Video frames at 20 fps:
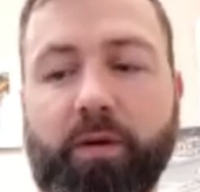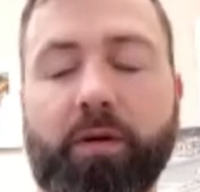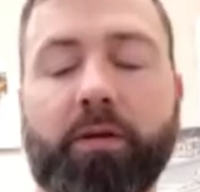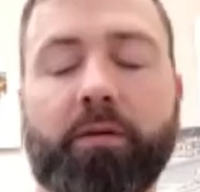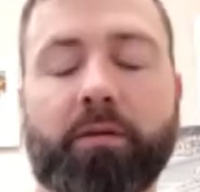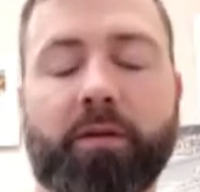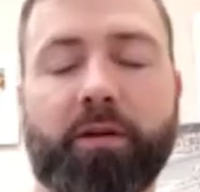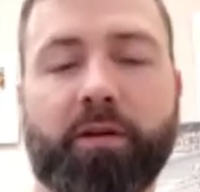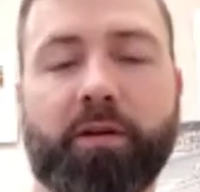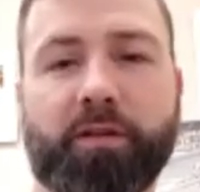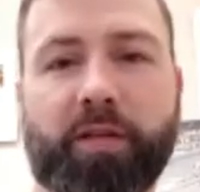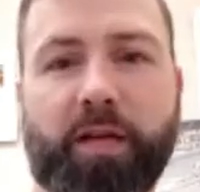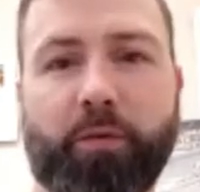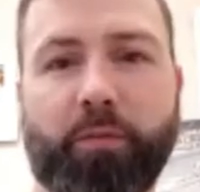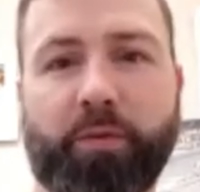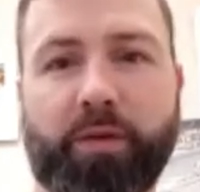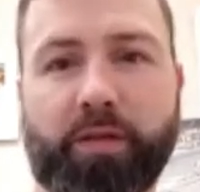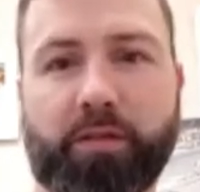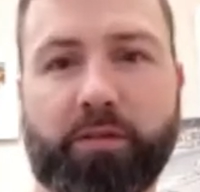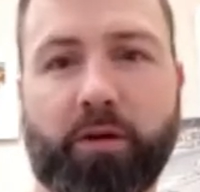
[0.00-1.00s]
Here here's how we
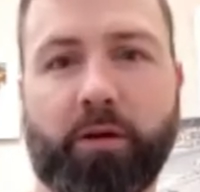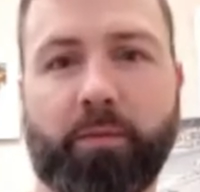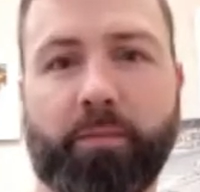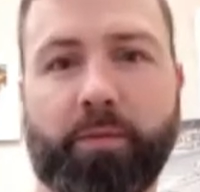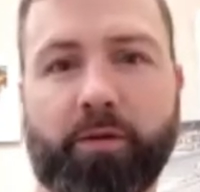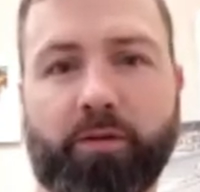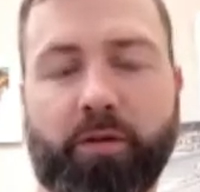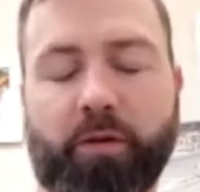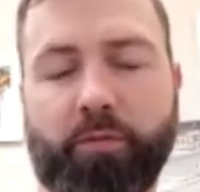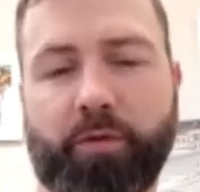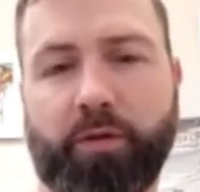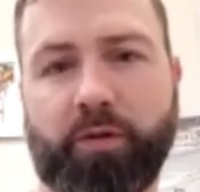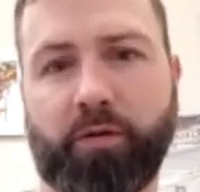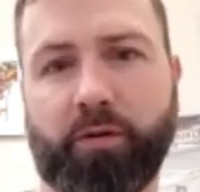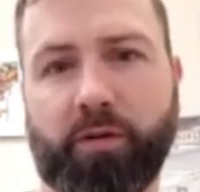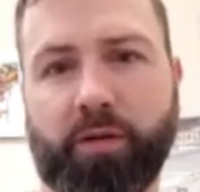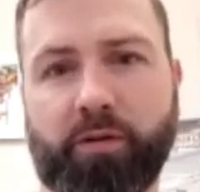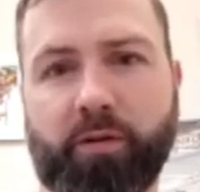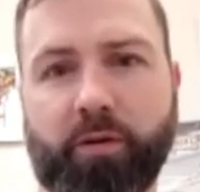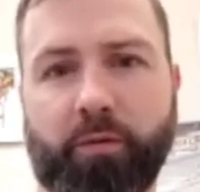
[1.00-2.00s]
disarm. Here's how we do
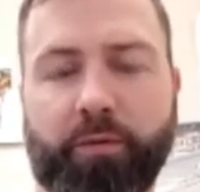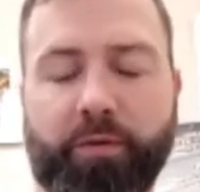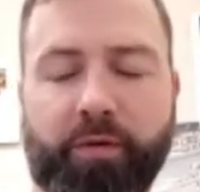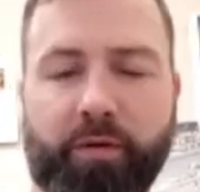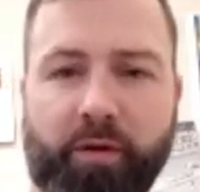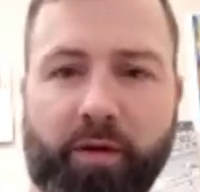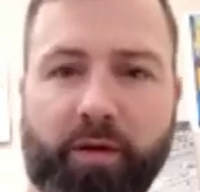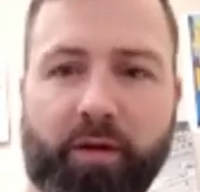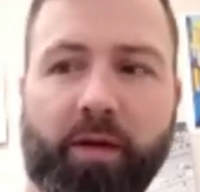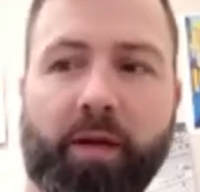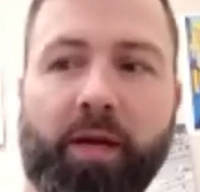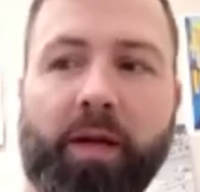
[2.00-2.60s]
this. How we do that.